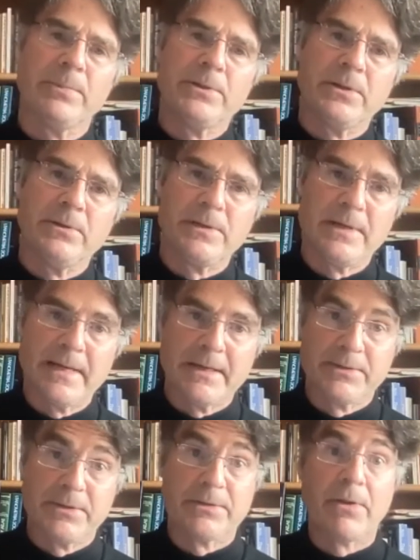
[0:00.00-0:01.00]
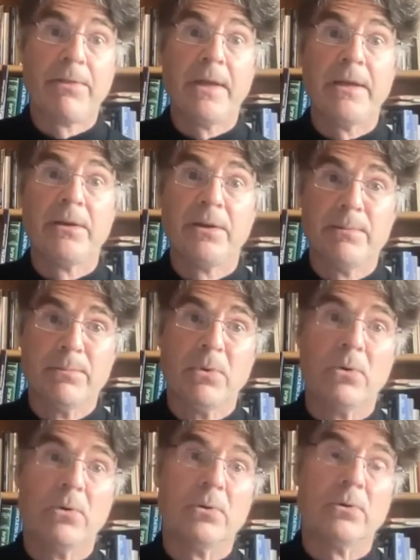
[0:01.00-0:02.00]
opportunity now just to think
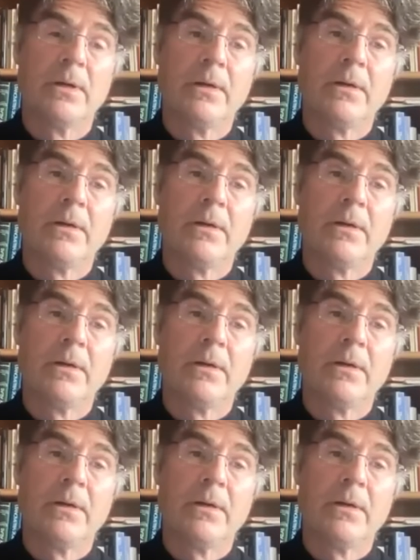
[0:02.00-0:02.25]
more